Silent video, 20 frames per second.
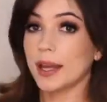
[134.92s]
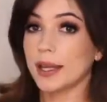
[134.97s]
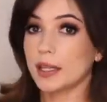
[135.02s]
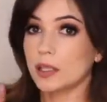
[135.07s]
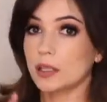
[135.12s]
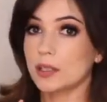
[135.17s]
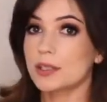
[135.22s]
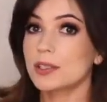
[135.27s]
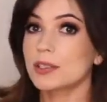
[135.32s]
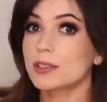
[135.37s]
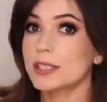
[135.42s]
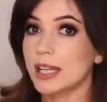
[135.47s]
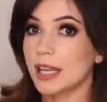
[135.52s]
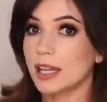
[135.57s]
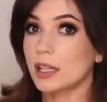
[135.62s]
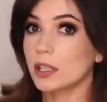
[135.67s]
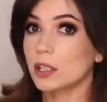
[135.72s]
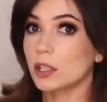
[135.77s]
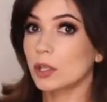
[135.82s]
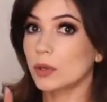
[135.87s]
I can also
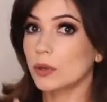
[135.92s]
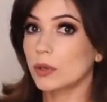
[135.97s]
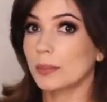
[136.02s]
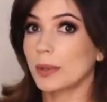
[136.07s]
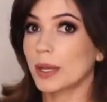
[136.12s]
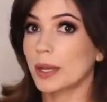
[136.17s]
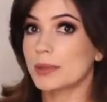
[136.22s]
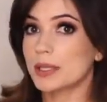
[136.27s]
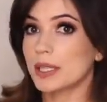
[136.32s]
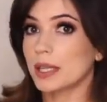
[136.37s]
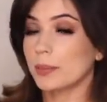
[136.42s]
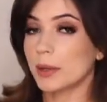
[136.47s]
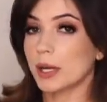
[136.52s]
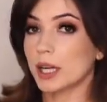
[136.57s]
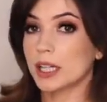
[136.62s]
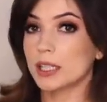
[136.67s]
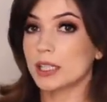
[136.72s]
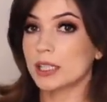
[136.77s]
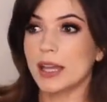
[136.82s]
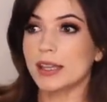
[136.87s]
tell Coke and Pepsi
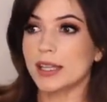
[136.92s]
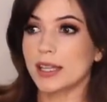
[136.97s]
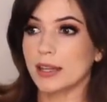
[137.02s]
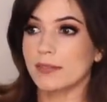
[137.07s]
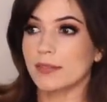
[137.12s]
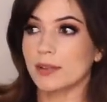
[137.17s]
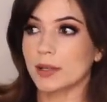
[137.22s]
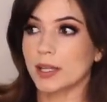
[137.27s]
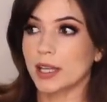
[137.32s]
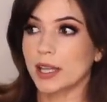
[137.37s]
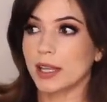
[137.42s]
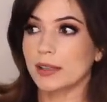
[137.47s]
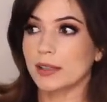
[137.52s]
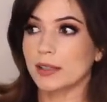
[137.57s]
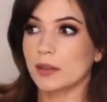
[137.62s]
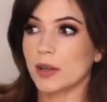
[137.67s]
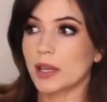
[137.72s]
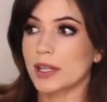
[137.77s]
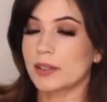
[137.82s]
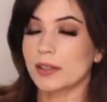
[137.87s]
apart. I think everyone can
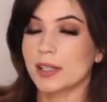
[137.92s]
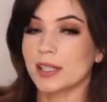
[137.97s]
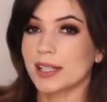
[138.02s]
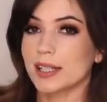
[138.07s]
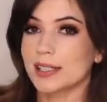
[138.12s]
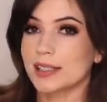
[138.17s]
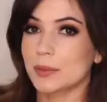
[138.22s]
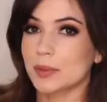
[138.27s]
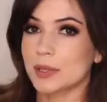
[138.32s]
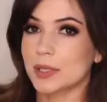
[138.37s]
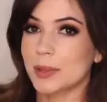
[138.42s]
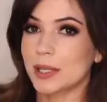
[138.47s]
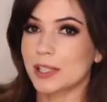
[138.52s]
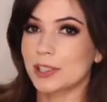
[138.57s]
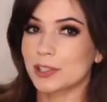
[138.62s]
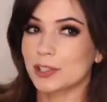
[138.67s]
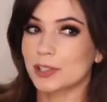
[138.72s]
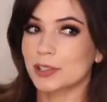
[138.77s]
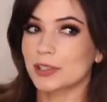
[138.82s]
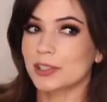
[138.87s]
though. I don't think that's a
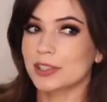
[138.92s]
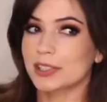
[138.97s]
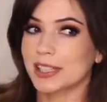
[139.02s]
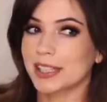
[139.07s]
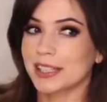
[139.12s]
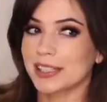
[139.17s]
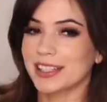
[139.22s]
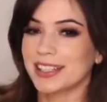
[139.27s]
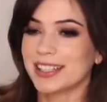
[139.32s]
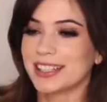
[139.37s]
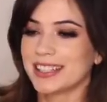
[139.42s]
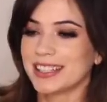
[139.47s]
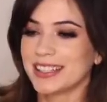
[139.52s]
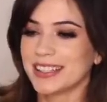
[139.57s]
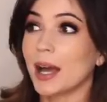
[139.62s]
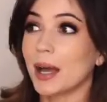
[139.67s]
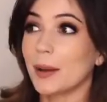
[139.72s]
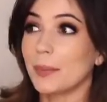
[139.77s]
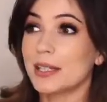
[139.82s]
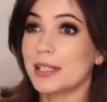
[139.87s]
special skill.
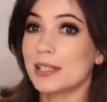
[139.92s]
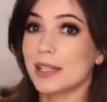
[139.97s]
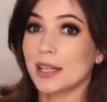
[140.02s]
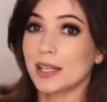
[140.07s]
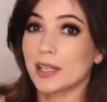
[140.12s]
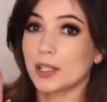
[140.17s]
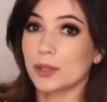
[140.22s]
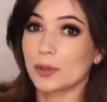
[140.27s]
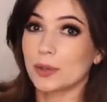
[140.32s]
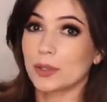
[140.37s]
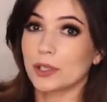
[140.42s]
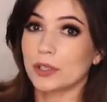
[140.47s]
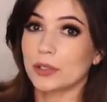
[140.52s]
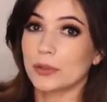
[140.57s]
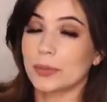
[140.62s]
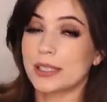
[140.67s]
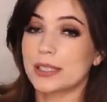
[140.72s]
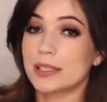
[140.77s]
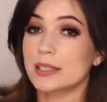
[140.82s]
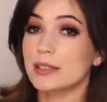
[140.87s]
I'm a Diet Coke
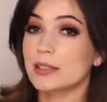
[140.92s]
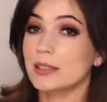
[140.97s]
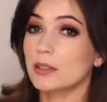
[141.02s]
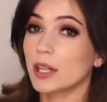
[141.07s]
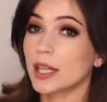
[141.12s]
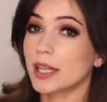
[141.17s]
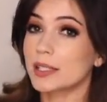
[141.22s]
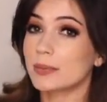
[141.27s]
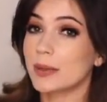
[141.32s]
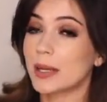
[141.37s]
girl. My sister likes